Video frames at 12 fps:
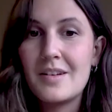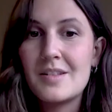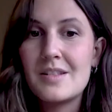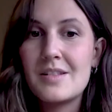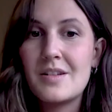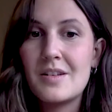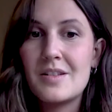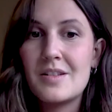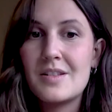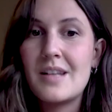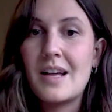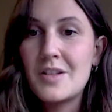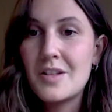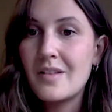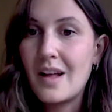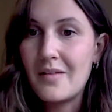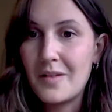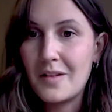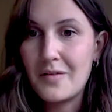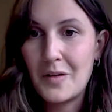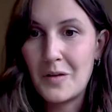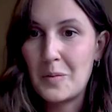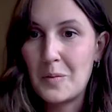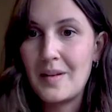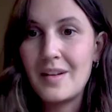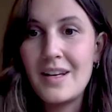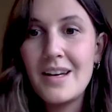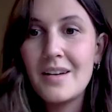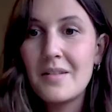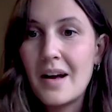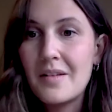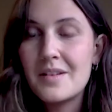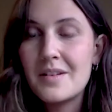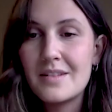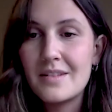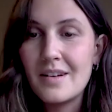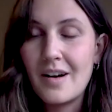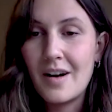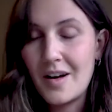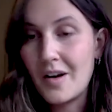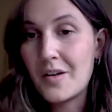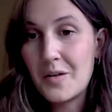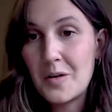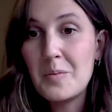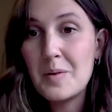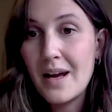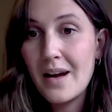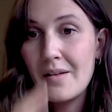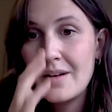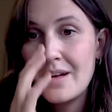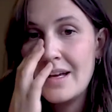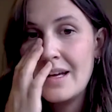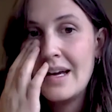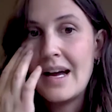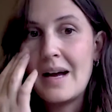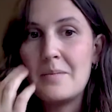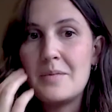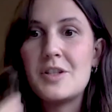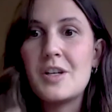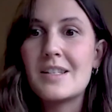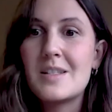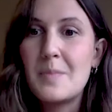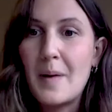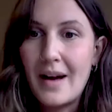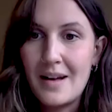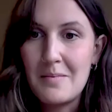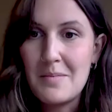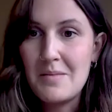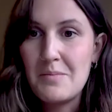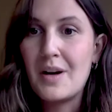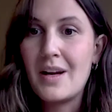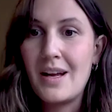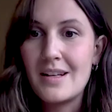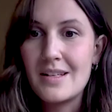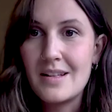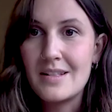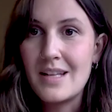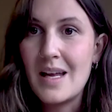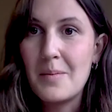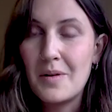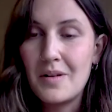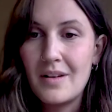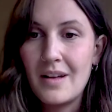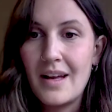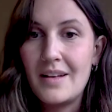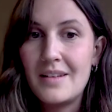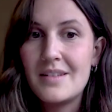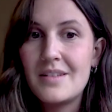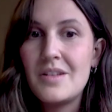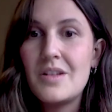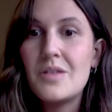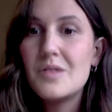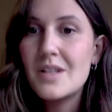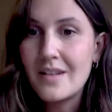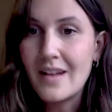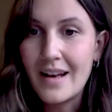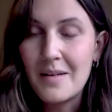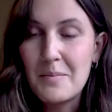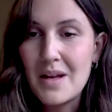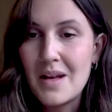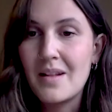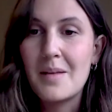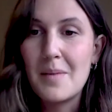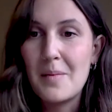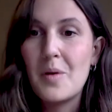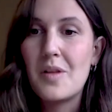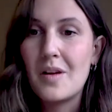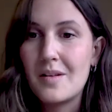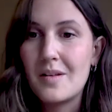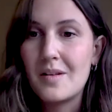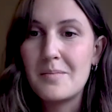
There's there's such a level of vulnerability around in our group now. Um, just by me bringing it to the table and using that and being like my most